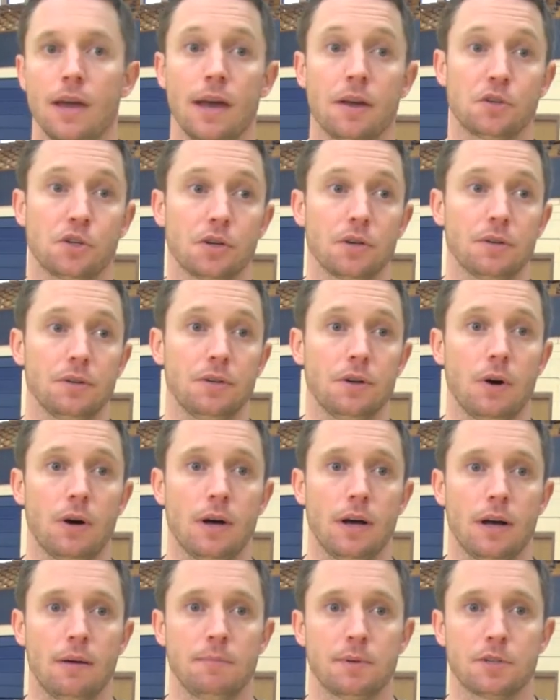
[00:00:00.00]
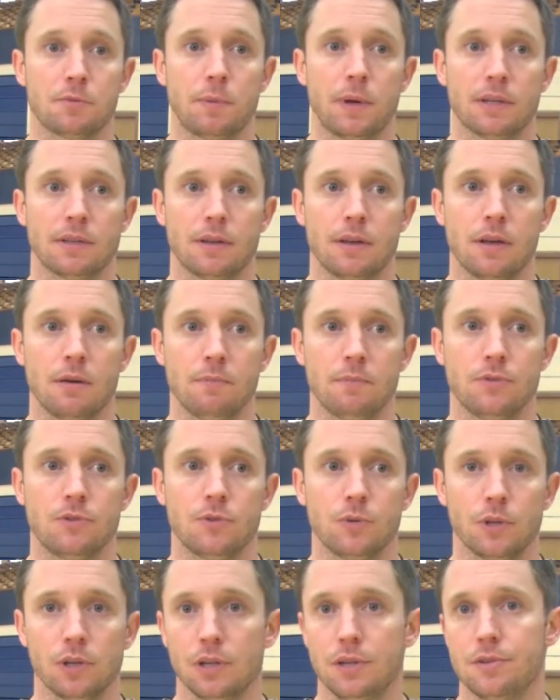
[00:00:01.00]
Yeah, sure. You know, I'm expecting him
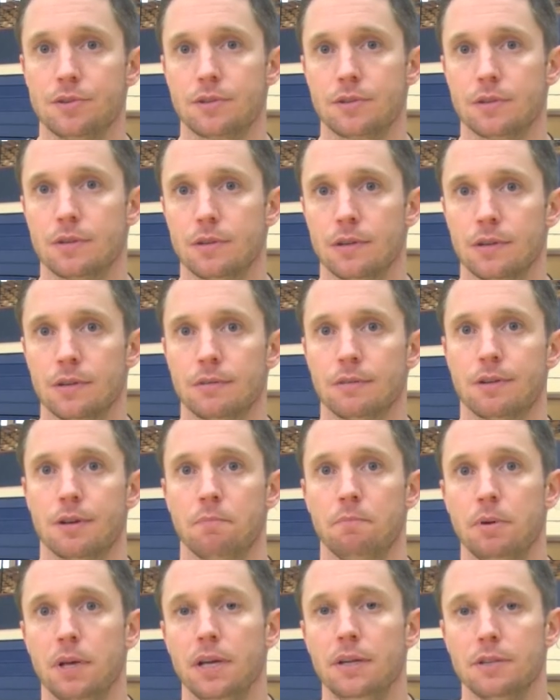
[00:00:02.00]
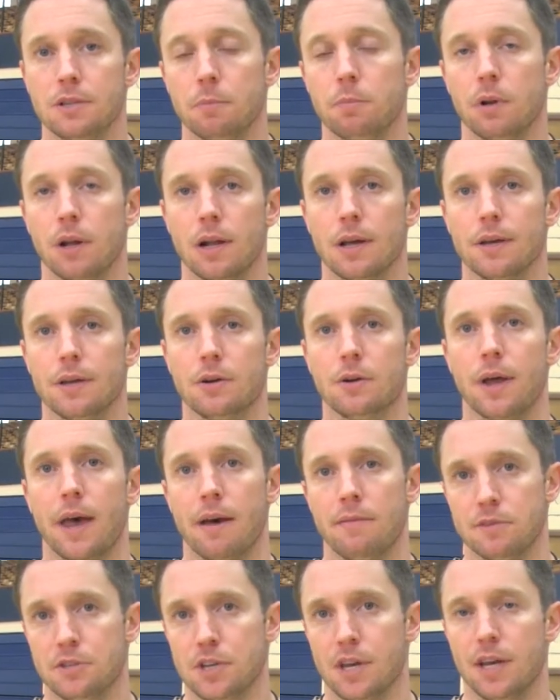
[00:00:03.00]
to at least uh, compete to play. You know,
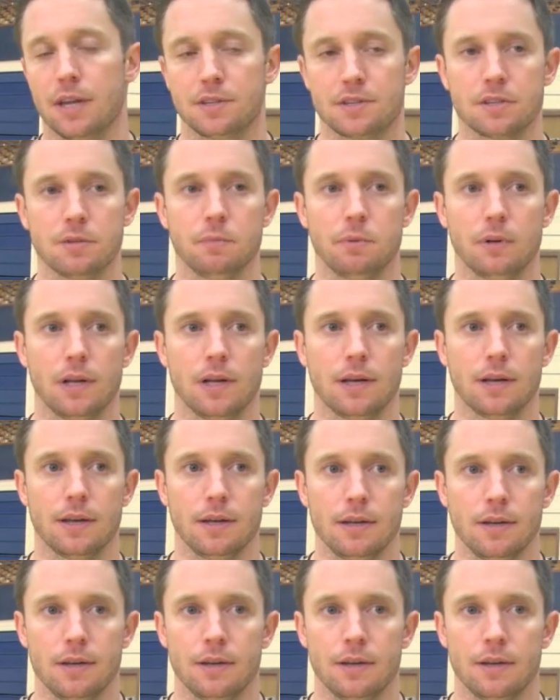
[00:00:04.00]
to have a chance to play.